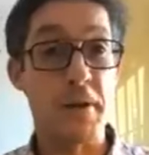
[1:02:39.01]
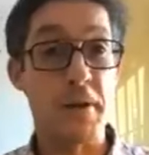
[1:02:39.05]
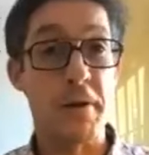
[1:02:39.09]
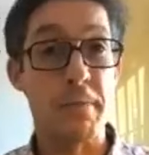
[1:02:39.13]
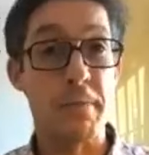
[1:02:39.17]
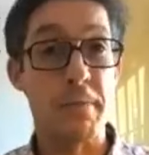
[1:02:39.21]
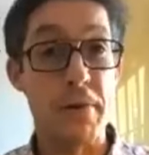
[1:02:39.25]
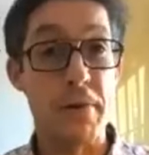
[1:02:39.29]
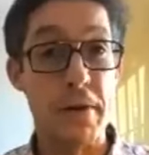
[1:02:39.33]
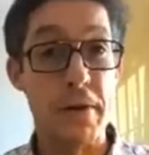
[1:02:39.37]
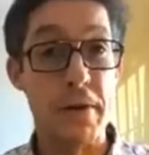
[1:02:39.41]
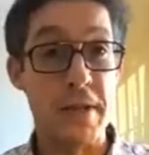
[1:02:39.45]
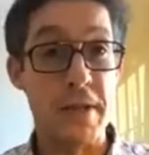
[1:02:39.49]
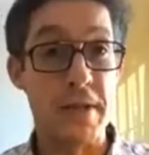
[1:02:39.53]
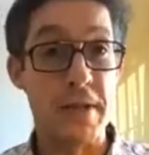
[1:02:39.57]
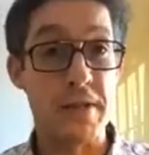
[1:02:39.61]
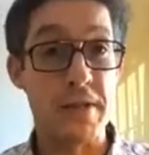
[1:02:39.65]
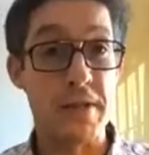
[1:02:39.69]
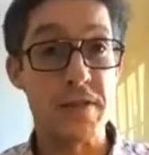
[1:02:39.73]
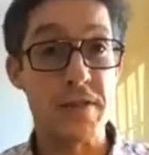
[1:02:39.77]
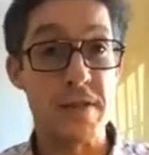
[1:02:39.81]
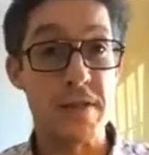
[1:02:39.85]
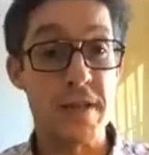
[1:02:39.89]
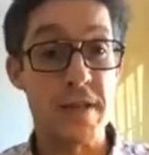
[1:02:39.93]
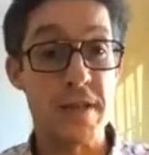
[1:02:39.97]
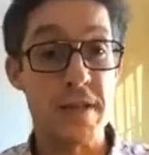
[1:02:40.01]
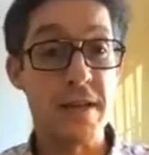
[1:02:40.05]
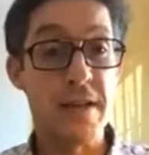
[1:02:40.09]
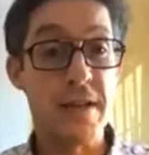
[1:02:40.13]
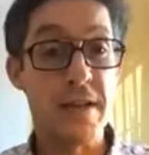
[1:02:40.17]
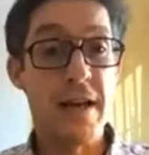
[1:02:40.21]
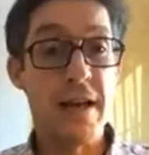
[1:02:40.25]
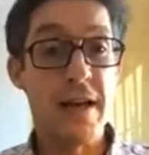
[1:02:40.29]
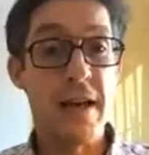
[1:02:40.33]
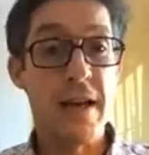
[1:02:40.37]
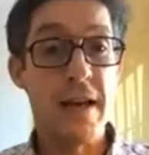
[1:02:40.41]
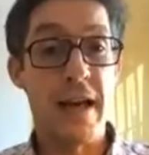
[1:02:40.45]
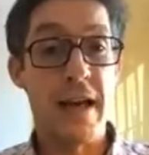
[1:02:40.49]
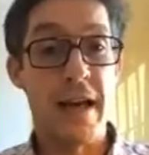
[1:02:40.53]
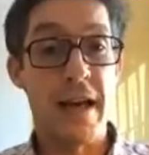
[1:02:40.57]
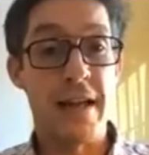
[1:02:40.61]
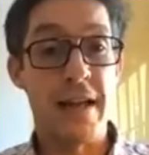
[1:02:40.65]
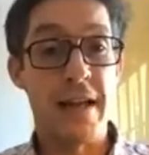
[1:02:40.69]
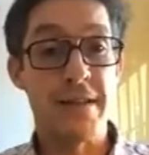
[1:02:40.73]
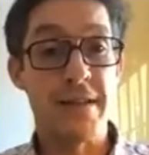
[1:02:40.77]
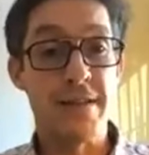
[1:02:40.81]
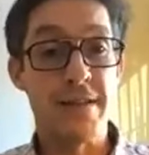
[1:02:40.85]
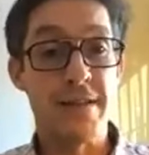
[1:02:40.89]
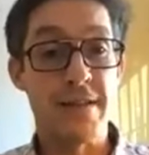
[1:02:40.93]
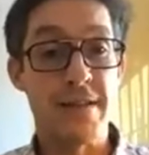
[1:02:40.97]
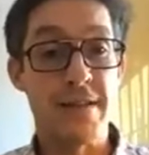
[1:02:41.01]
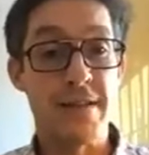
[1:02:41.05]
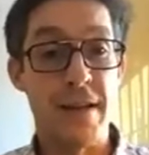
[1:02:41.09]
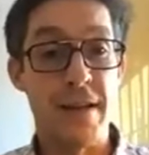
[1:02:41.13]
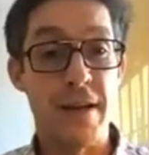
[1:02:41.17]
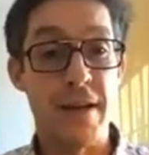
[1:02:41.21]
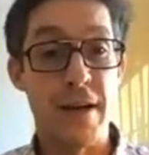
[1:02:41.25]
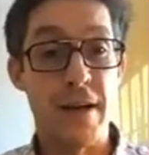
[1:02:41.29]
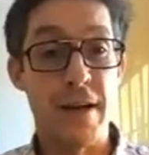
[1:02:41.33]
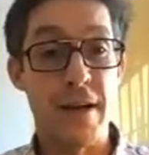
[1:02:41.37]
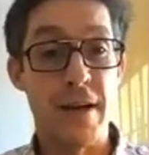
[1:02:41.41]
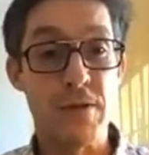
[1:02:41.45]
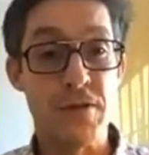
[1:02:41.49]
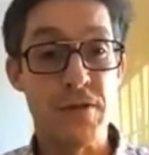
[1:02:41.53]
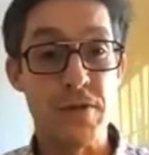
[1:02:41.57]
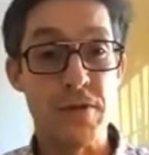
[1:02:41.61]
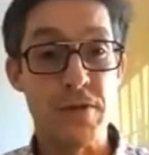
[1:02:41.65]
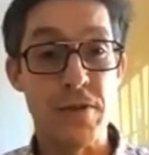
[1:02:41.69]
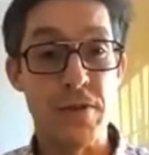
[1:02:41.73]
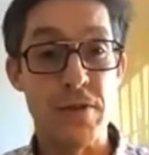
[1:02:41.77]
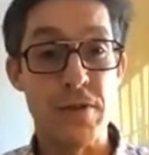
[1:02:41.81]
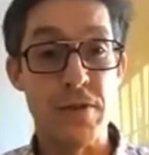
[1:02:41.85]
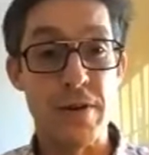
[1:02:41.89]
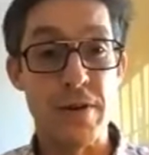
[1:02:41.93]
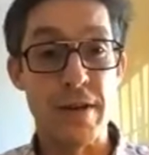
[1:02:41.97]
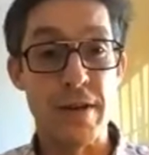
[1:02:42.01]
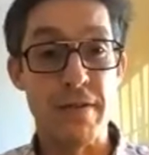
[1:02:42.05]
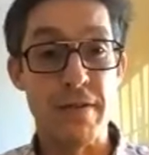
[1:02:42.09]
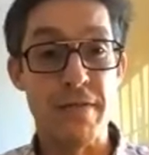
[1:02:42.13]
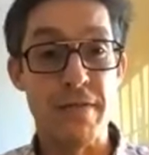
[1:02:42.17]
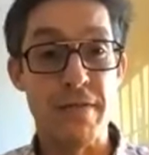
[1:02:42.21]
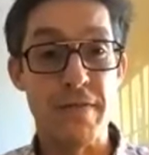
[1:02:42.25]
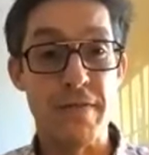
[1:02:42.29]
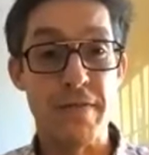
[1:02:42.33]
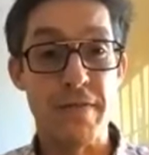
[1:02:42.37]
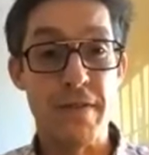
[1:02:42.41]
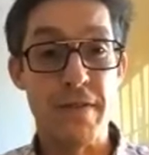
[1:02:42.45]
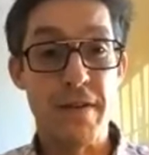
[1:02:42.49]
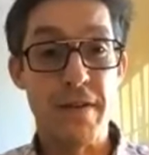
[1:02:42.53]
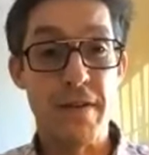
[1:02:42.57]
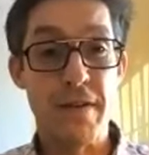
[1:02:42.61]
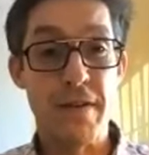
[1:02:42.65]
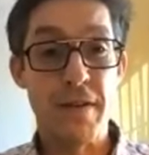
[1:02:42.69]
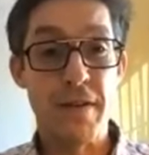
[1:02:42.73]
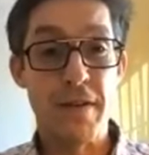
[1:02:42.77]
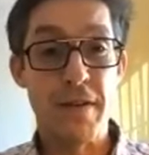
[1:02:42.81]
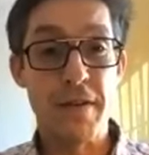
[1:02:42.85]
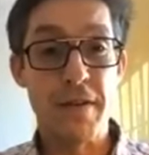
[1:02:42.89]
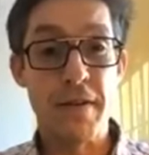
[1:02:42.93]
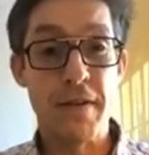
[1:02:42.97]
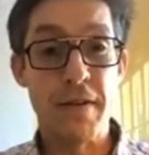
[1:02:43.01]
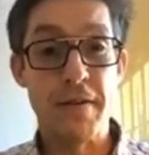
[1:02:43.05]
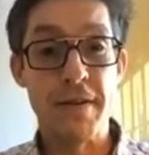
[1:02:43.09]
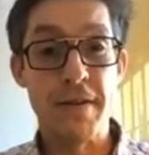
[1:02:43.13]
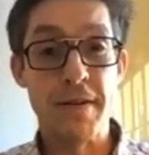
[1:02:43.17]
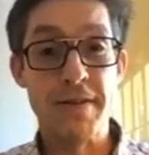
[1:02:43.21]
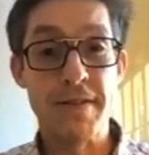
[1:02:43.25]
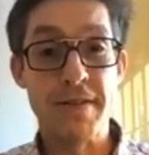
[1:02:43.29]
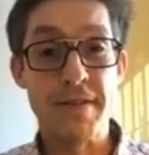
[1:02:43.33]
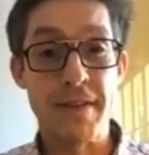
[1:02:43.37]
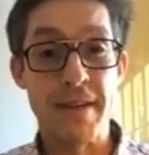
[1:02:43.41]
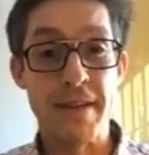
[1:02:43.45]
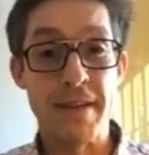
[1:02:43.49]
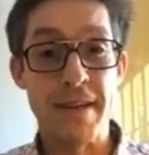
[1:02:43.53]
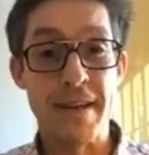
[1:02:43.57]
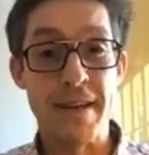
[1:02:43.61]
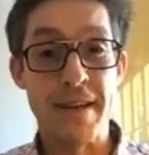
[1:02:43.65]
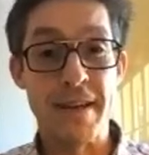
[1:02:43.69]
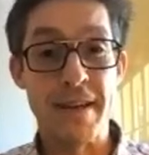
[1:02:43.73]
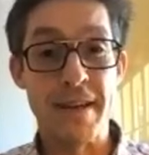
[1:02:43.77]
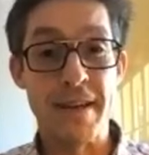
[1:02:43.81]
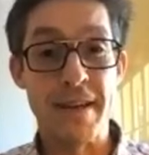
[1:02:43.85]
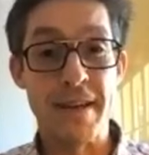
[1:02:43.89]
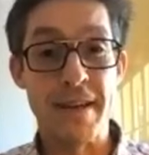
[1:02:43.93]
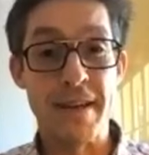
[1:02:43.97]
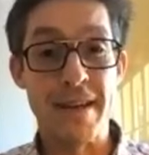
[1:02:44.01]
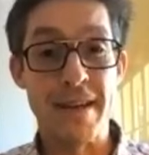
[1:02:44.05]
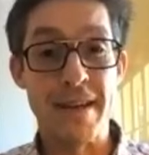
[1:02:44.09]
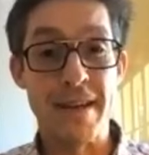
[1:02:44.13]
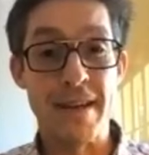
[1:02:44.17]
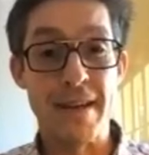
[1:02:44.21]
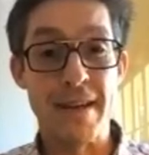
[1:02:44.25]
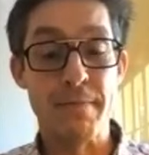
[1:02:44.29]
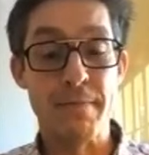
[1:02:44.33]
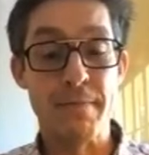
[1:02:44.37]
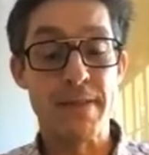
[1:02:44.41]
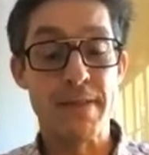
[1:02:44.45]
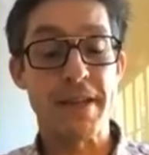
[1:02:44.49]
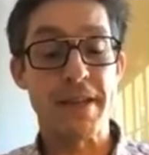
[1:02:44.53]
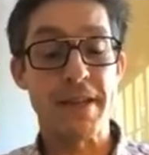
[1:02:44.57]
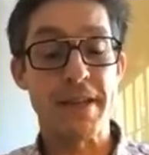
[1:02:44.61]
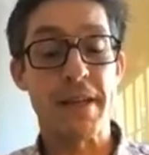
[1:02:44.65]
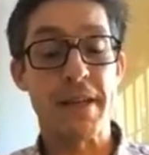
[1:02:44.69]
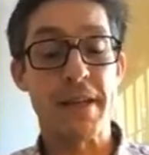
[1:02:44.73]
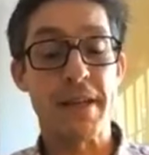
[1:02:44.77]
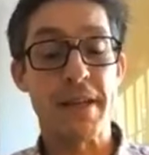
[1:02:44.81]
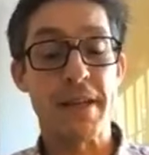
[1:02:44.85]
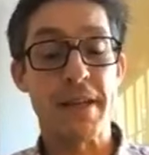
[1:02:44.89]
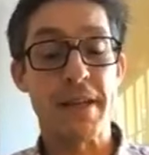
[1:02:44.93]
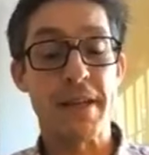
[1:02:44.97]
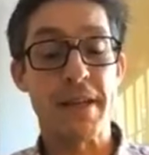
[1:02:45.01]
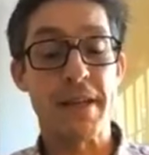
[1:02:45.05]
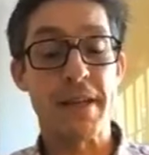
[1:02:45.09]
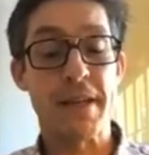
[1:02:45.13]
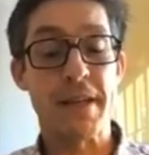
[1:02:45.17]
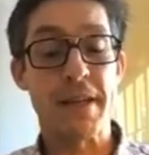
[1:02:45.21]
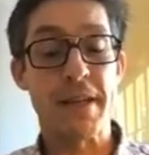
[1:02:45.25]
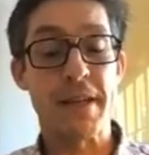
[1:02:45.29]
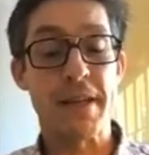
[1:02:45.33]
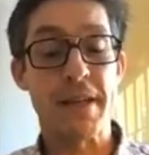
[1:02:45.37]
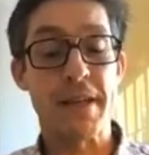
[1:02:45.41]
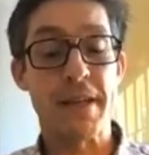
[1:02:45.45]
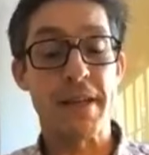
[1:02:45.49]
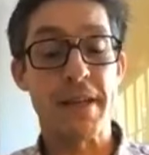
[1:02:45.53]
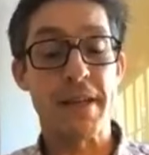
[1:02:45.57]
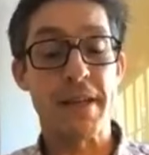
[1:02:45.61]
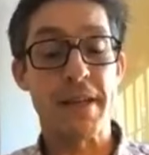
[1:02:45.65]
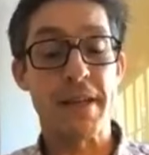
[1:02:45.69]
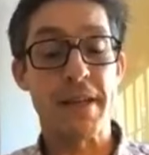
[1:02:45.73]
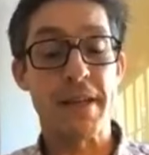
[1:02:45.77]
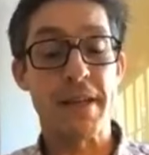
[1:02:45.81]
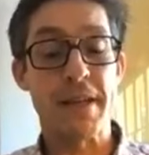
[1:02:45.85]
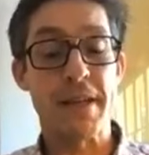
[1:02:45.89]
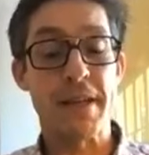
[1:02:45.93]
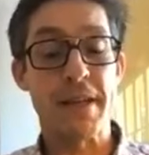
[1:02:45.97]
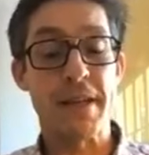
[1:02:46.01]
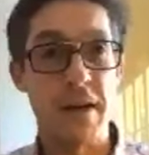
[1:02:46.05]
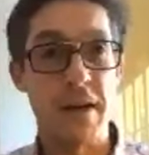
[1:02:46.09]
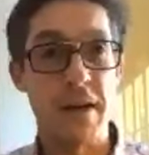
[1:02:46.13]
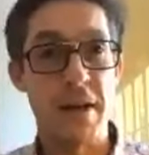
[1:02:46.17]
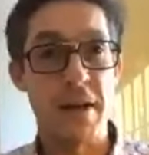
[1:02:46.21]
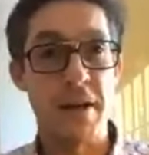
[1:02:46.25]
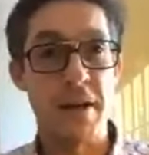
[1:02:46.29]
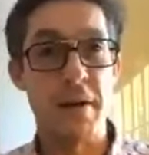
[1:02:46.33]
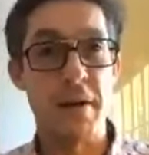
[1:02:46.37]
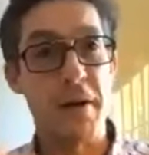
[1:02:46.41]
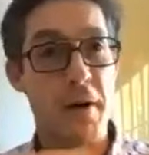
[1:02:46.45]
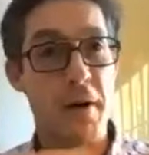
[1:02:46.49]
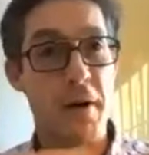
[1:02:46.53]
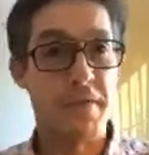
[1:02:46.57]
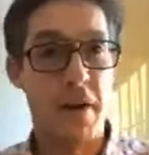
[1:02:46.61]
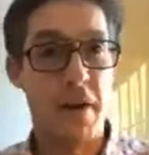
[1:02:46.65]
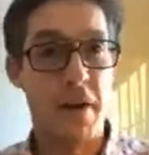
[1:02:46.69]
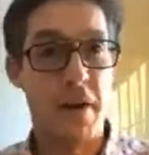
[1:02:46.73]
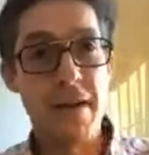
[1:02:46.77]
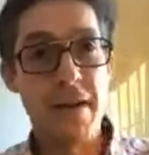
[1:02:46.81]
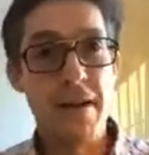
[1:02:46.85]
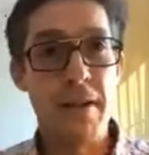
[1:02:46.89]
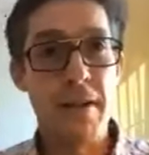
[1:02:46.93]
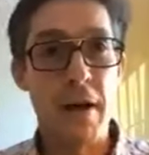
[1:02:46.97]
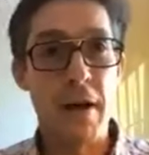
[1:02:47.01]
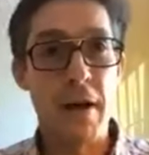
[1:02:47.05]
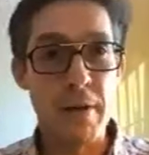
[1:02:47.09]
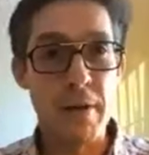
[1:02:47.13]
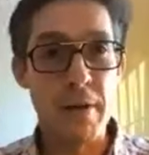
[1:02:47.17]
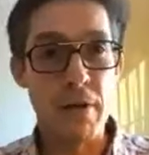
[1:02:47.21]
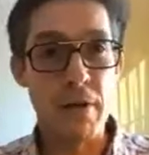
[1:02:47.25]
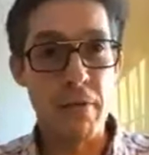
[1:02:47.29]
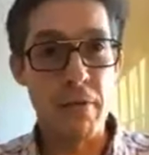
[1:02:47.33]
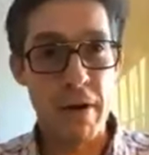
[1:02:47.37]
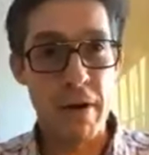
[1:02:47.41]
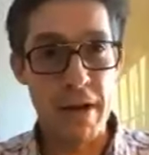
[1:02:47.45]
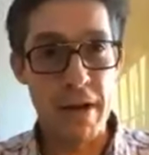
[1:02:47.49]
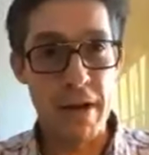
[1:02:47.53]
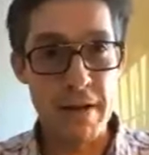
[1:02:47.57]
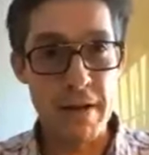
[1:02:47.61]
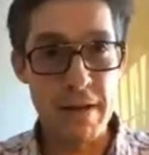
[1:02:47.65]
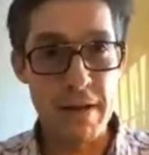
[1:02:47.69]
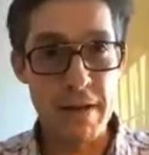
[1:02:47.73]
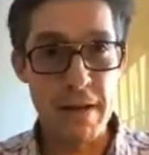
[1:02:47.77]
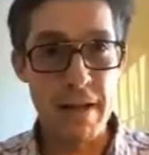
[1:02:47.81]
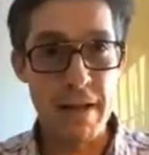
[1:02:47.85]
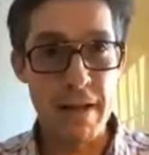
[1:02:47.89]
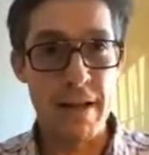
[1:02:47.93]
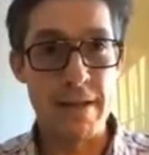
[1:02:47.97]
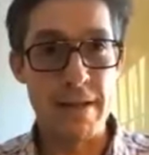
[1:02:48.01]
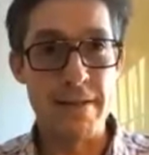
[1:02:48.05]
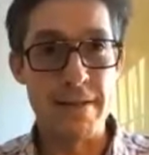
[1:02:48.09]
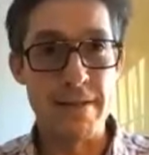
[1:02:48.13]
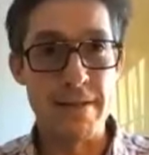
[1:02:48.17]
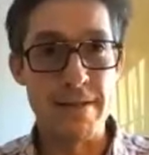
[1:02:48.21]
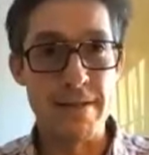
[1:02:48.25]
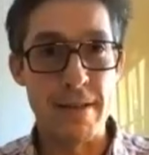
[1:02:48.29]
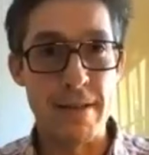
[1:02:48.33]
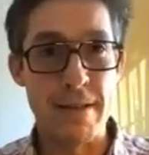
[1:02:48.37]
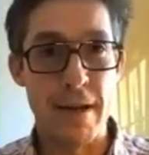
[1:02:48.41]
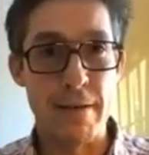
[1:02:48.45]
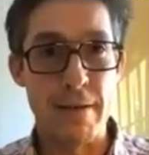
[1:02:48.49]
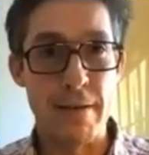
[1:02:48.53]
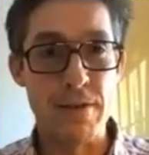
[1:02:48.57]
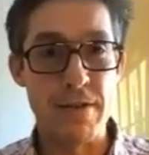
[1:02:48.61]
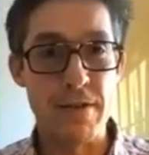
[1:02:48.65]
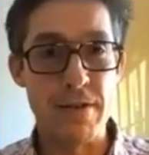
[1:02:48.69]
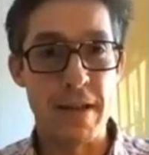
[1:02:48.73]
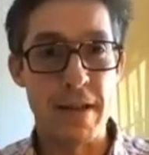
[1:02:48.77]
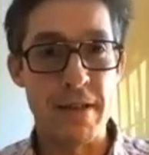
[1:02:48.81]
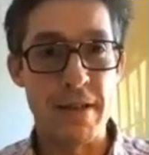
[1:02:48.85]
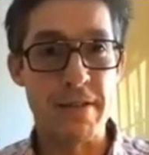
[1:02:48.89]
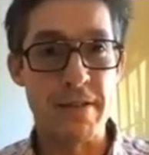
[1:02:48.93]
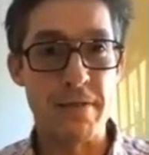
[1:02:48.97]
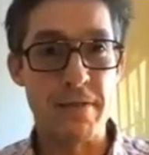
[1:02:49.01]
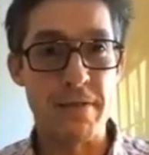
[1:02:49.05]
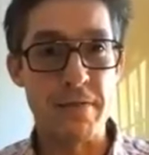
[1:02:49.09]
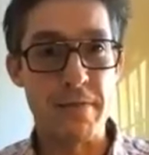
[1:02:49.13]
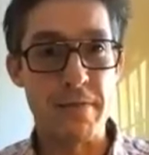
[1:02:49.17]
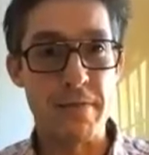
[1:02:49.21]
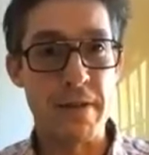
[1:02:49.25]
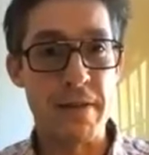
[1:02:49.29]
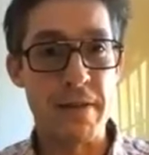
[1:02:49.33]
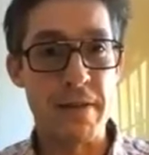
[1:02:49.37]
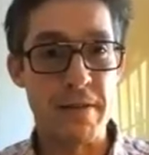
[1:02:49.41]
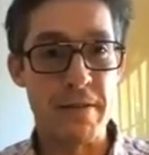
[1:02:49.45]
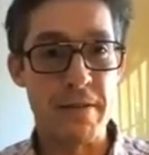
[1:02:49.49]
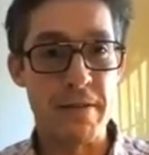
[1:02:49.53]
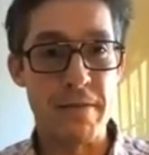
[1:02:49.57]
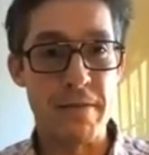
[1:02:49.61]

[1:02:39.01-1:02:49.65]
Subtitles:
Alison's got a lot of pull in the industry, and I'm sure if there is a particular question that you'd like to ask her offline, that would be great, and I'm sure Alison will be